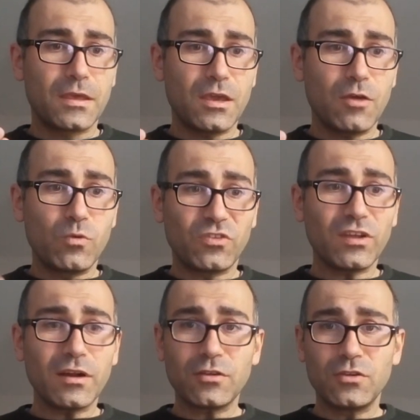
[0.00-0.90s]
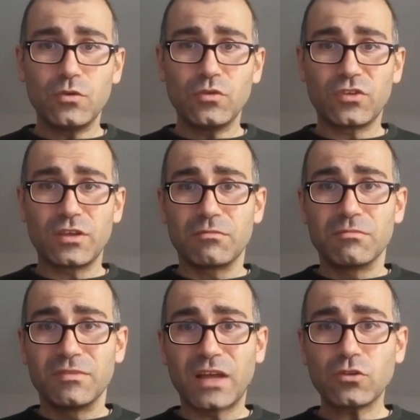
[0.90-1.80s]
if we start using
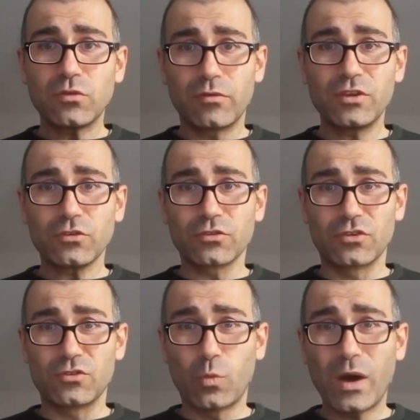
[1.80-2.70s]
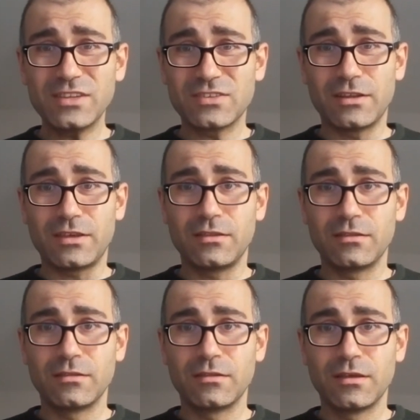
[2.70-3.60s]
natural resources wisely,
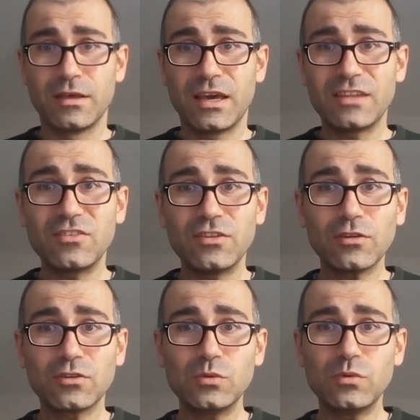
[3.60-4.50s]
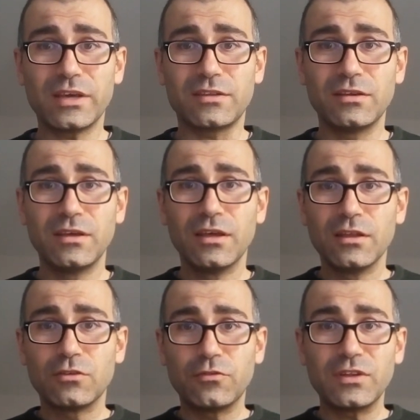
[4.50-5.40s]
it is not too late
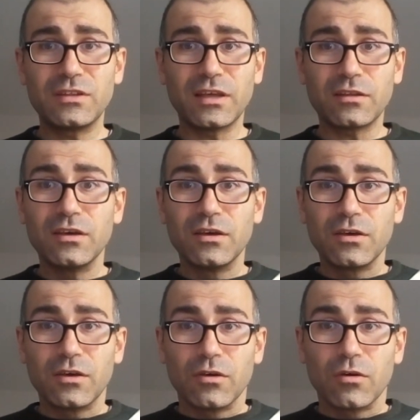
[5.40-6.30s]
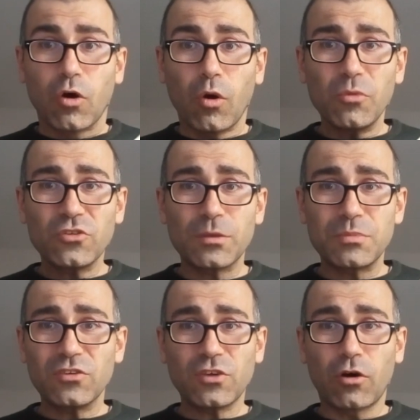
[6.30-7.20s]
to fit that Homo
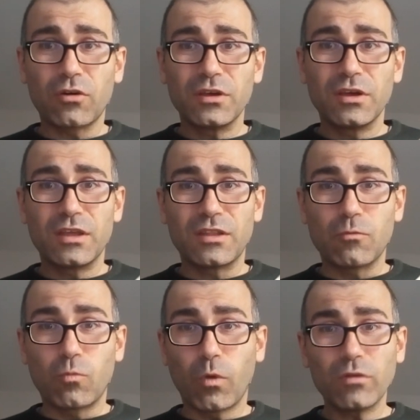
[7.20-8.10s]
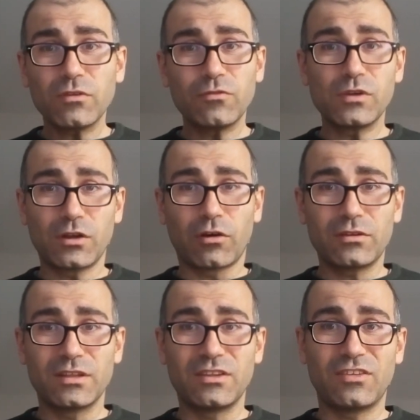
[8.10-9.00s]
sapiens cog in that wonderful clock
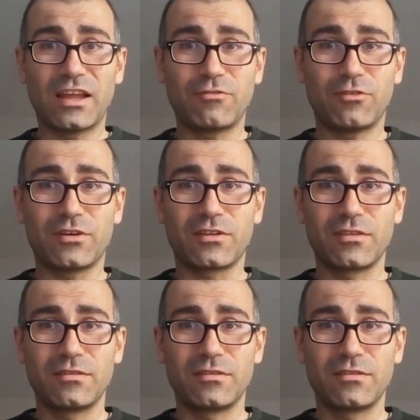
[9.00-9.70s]
that is life on Earth.